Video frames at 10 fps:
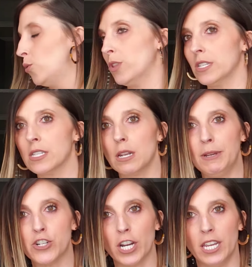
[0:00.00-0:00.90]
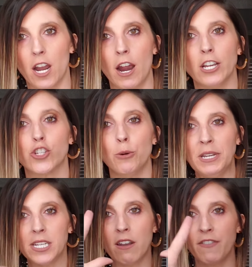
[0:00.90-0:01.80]
This is gonna be tricky. All right, show
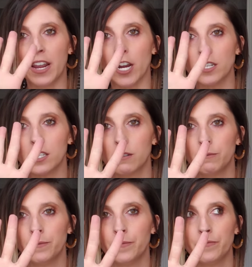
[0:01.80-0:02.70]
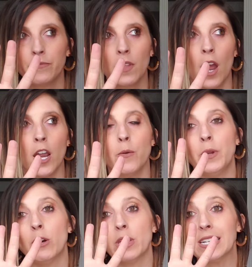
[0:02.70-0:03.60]
me 10 fingers. All right, and
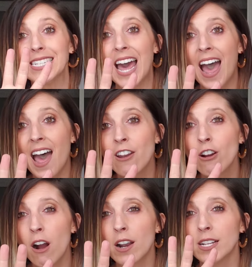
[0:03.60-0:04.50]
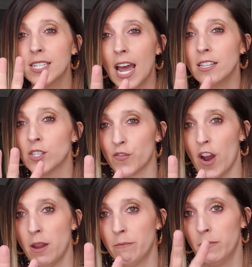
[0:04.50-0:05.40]
we know that 10 are on a 10's
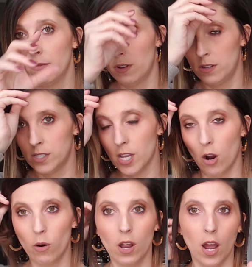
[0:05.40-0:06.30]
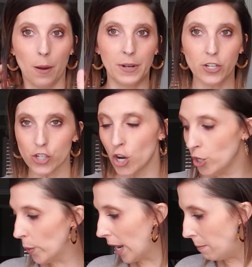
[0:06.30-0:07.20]
frame. So I'm gonna show
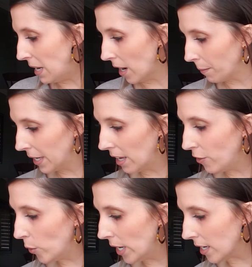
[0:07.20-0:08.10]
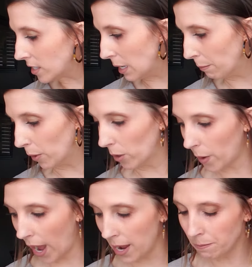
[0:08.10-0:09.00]
you what I mean. I'm gonna give you an example,
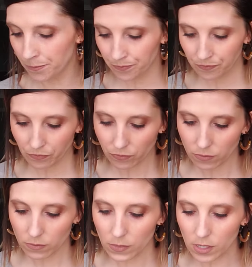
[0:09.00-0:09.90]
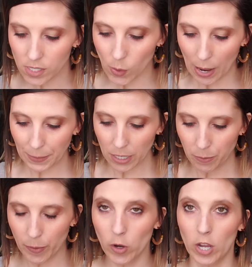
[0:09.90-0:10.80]
okay? So I'm gonna
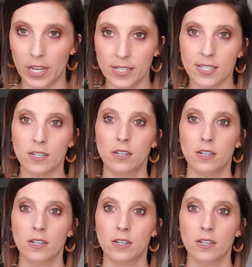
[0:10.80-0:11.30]
put